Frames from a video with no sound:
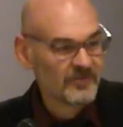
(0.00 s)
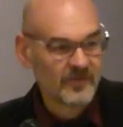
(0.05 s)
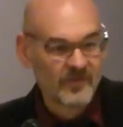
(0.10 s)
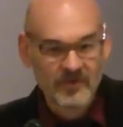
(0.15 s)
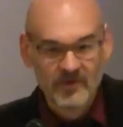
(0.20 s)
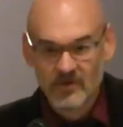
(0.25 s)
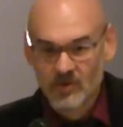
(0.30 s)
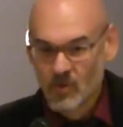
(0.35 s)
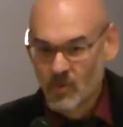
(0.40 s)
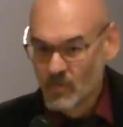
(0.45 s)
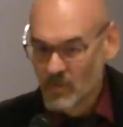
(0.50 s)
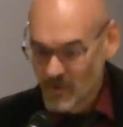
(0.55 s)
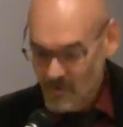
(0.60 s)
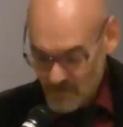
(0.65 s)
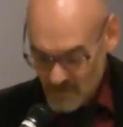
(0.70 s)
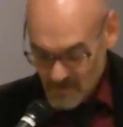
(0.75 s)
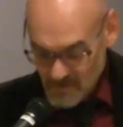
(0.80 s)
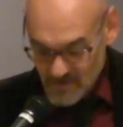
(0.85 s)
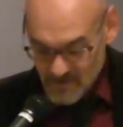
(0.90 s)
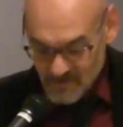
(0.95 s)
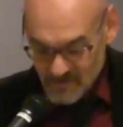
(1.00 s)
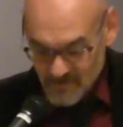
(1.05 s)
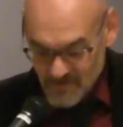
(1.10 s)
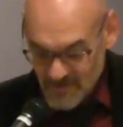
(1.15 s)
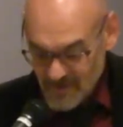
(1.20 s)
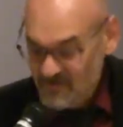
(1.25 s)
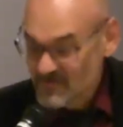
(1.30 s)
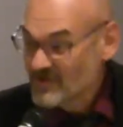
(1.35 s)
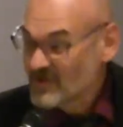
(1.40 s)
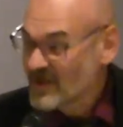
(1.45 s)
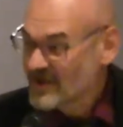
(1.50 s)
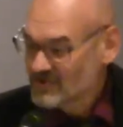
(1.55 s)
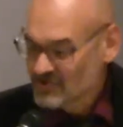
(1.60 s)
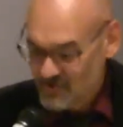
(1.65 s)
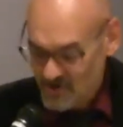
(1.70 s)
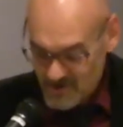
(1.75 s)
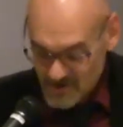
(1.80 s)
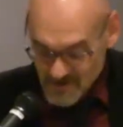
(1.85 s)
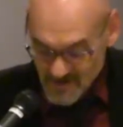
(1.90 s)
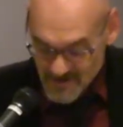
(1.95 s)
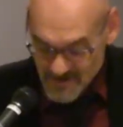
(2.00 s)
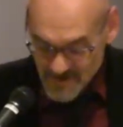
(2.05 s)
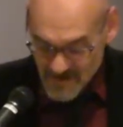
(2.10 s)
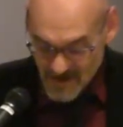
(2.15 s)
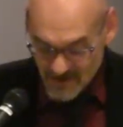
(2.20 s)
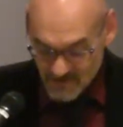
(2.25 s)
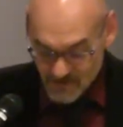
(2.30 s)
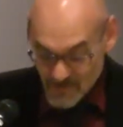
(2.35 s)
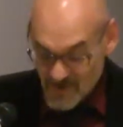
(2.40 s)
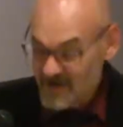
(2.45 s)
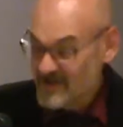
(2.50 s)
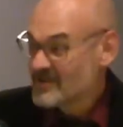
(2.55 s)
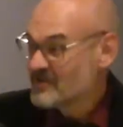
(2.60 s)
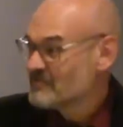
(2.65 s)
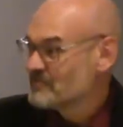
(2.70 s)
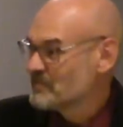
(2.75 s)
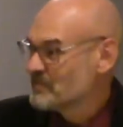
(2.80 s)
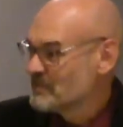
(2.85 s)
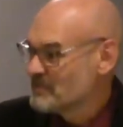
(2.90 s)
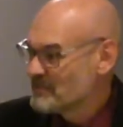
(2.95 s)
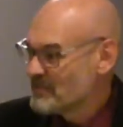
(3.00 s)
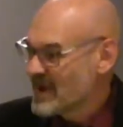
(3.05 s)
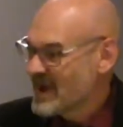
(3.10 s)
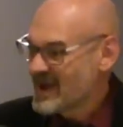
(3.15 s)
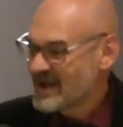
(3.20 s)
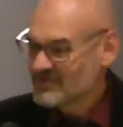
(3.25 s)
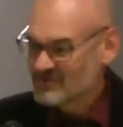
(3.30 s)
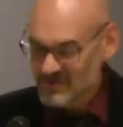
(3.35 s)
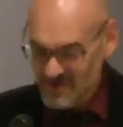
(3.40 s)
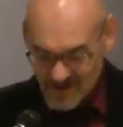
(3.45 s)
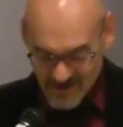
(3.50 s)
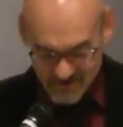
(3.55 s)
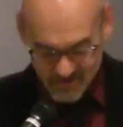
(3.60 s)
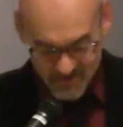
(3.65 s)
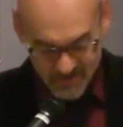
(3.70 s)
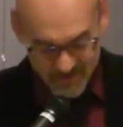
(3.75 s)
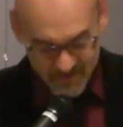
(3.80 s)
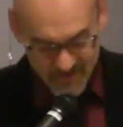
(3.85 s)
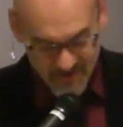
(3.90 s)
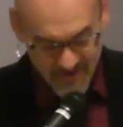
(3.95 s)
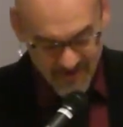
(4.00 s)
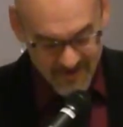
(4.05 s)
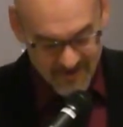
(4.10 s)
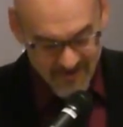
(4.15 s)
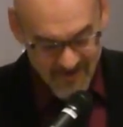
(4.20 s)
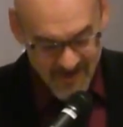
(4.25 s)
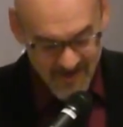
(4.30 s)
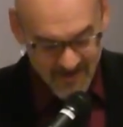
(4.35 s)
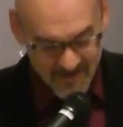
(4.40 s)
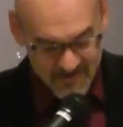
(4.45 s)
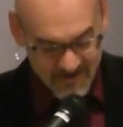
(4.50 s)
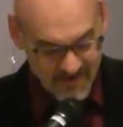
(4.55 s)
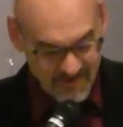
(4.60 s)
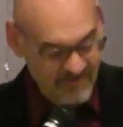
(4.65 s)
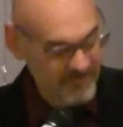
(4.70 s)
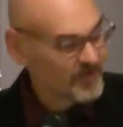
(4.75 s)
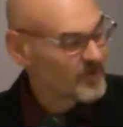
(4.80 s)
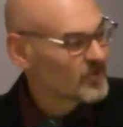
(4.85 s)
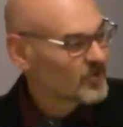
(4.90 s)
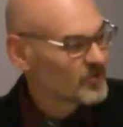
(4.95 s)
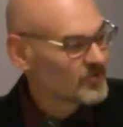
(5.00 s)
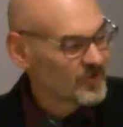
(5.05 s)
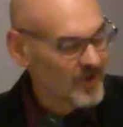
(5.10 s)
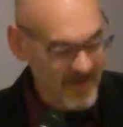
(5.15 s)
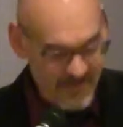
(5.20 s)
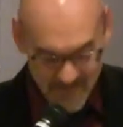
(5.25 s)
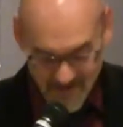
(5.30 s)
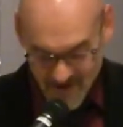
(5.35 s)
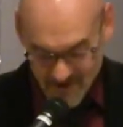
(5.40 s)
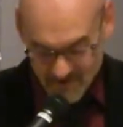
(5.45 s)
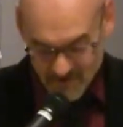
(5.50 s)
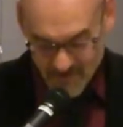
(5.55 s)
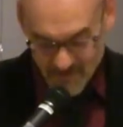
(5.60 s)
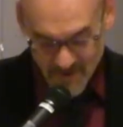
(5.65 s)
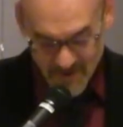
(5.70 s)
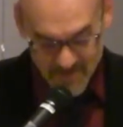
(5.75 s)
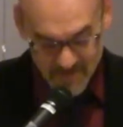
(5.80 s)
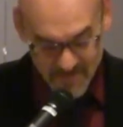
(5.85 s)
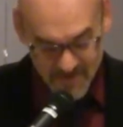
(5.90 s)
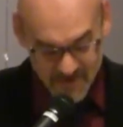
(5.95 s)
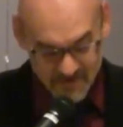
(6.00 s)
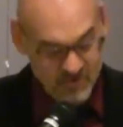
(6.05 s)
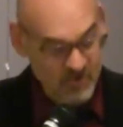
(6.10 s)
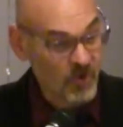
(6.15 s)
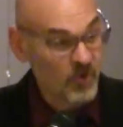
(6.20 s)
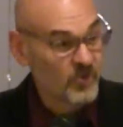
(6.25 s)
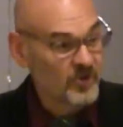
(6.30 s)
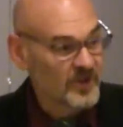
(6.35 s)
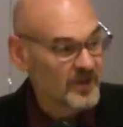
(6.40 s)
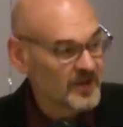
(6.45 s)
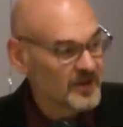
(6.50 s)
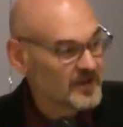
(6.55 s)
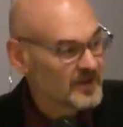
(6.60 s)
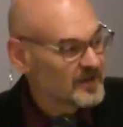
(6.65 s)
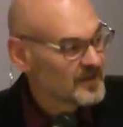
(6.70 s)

the Noble Spitz lecture. As many of past lecturers can attest, at first I thought she might be joking.